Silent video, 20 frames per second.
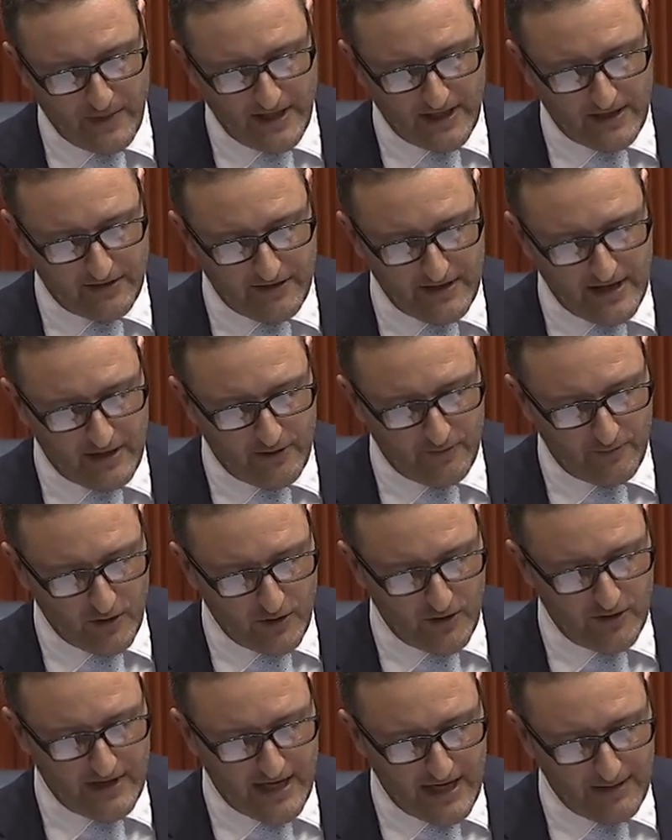Meekatharra
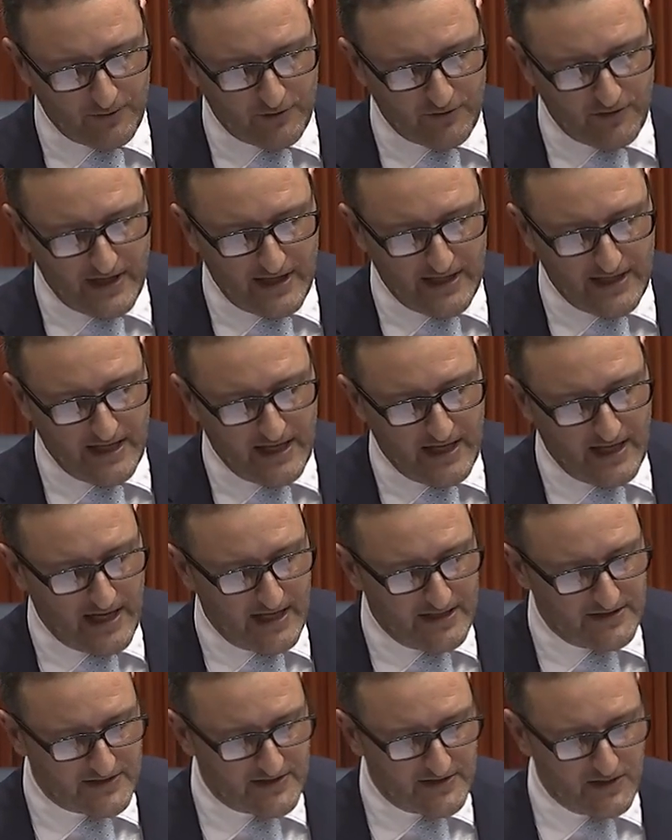Road upgrade
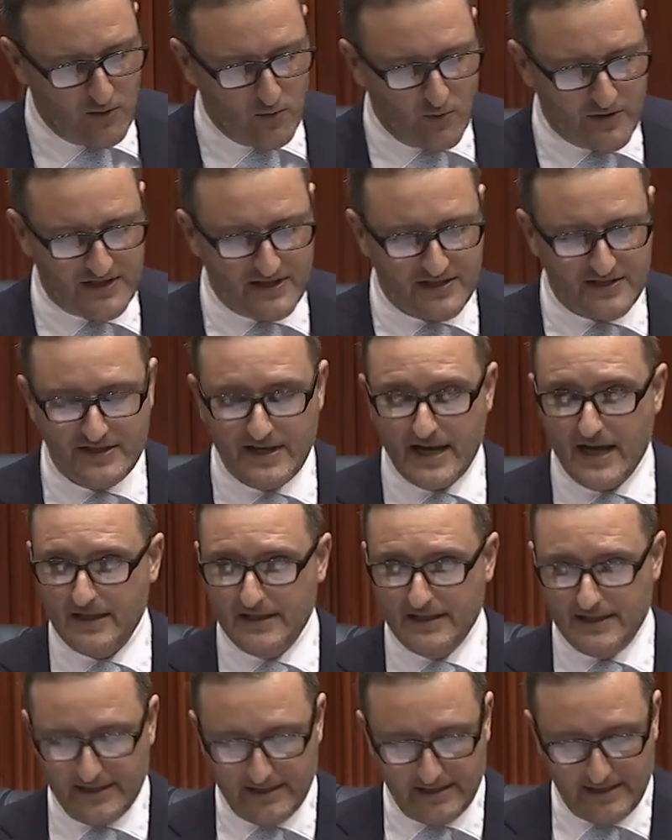and seal, which is now,